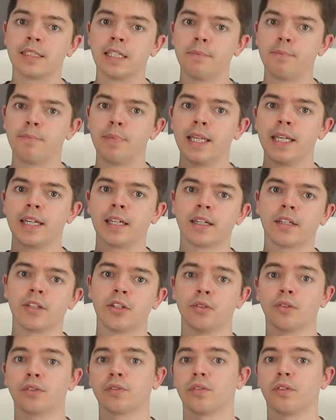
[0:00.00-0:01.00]
to being
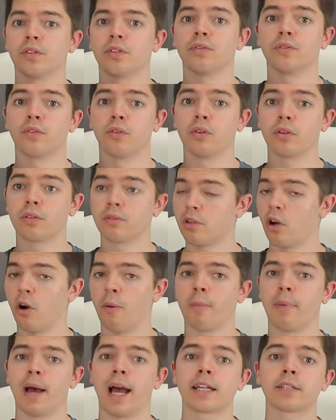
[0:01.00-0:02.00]
useful for
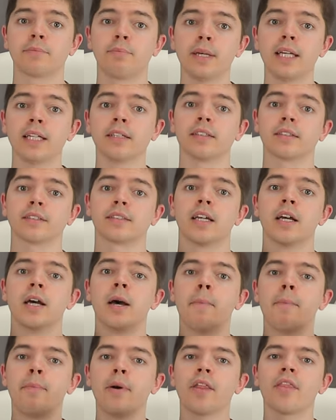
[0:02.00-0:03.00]
compact builds,
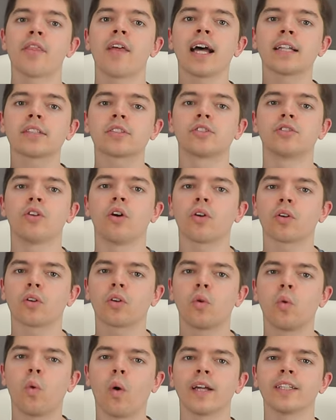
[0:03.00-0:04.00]
but that's not
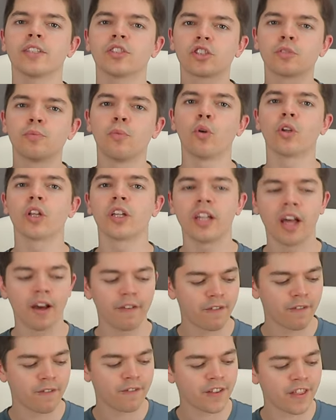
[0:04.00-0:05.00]
quite small
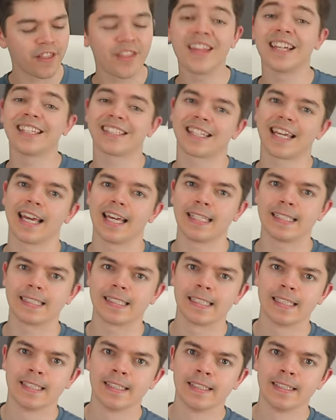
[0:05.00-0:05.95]
enough for this case.